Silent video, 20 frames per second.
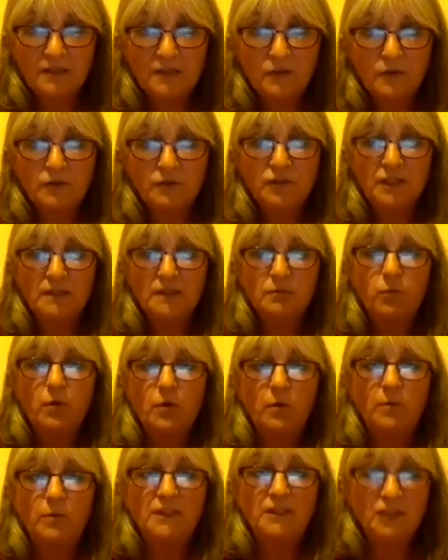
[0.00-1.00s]
not just
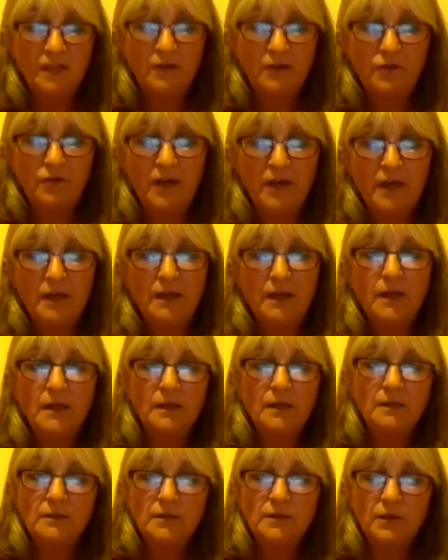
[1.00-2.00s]
what we generate
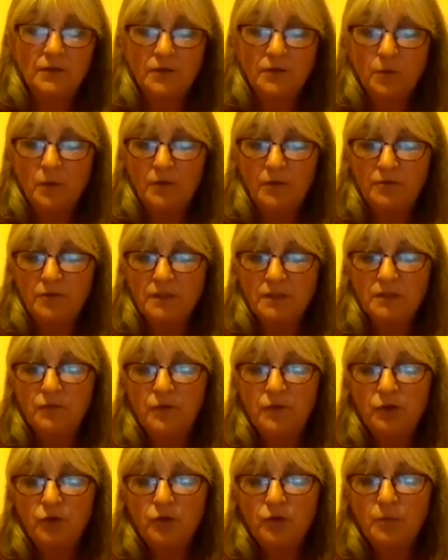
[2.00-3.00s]
in terms of whether it's
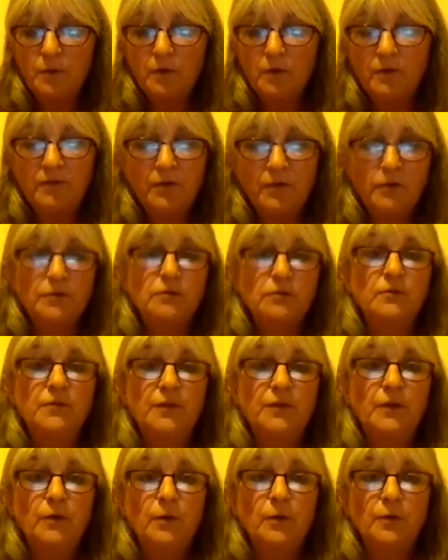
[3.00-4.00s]
renewable or fossil
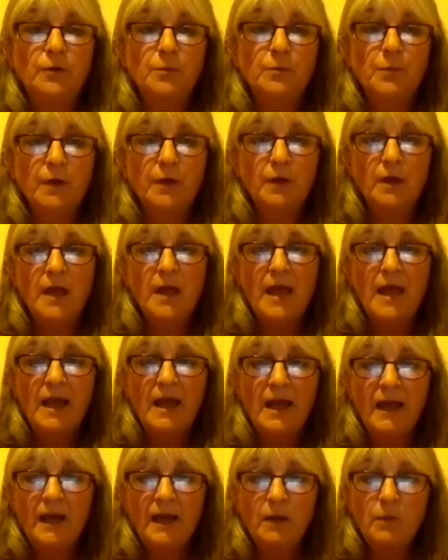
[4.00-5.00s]
fuels, but
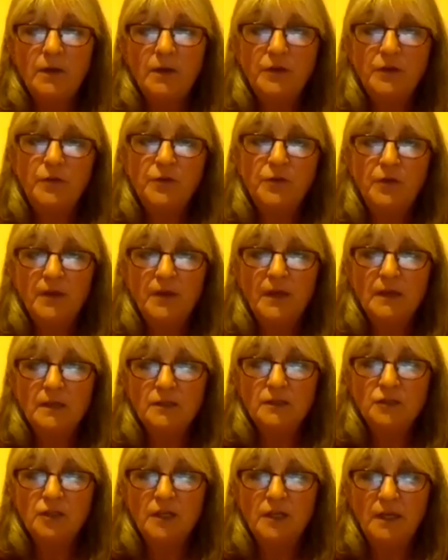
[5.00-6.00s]
how we're using
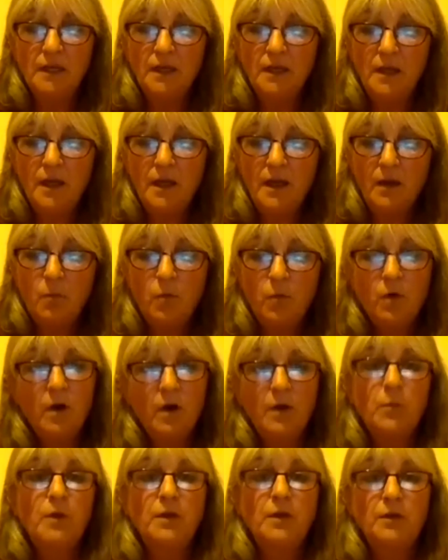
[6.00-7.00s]
energy and why
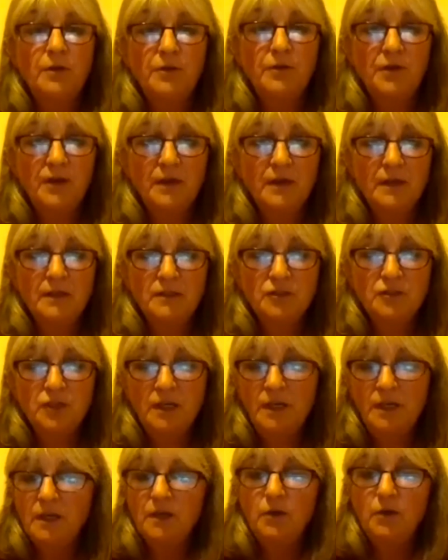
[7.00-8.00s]
we're using
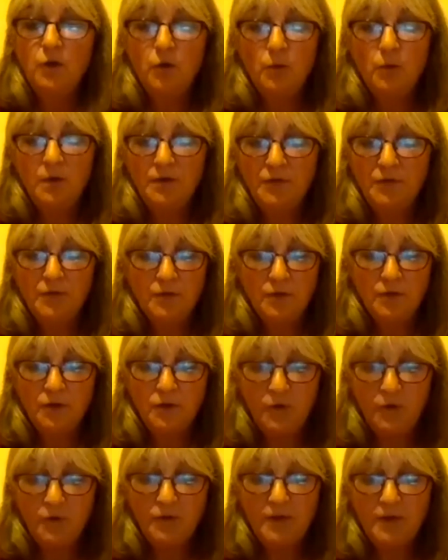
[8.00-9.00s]
energy and who is
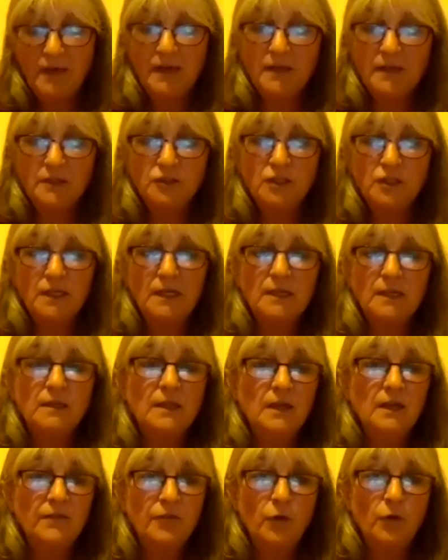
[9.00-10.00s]
using energy and
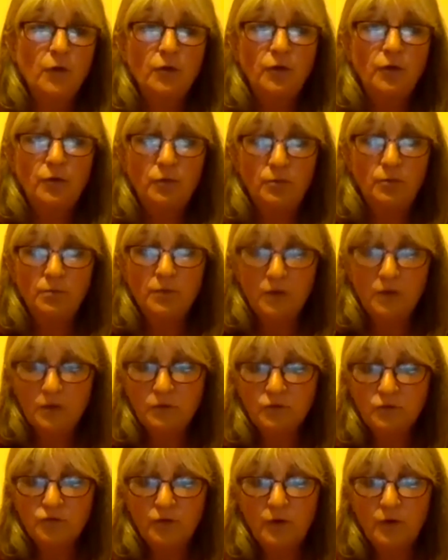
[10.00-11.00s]
therefore who
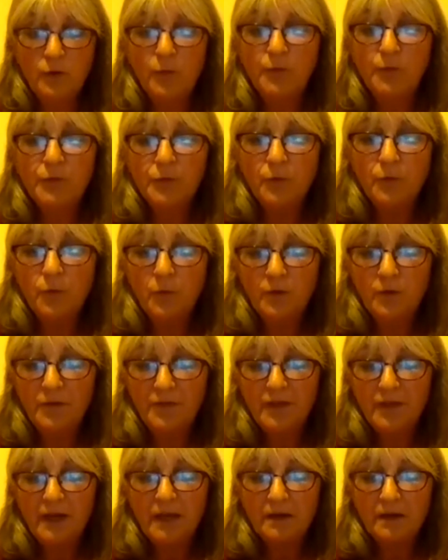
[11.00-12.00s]
controls all of
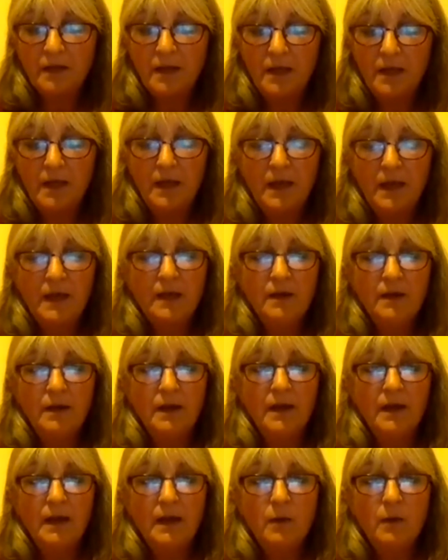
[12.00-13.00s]
that and
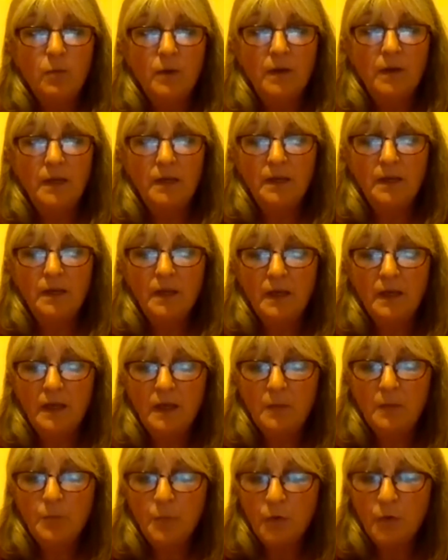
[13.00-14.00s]
how we
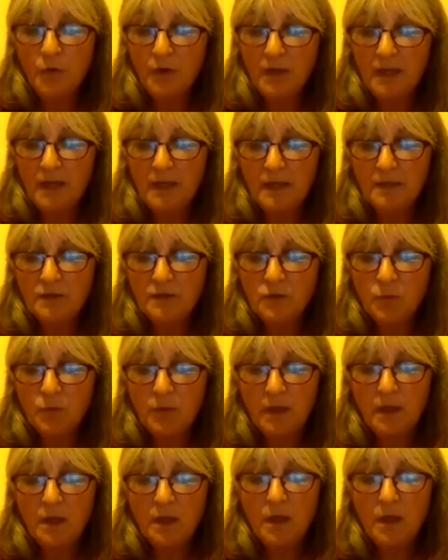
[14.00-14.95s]
input into it.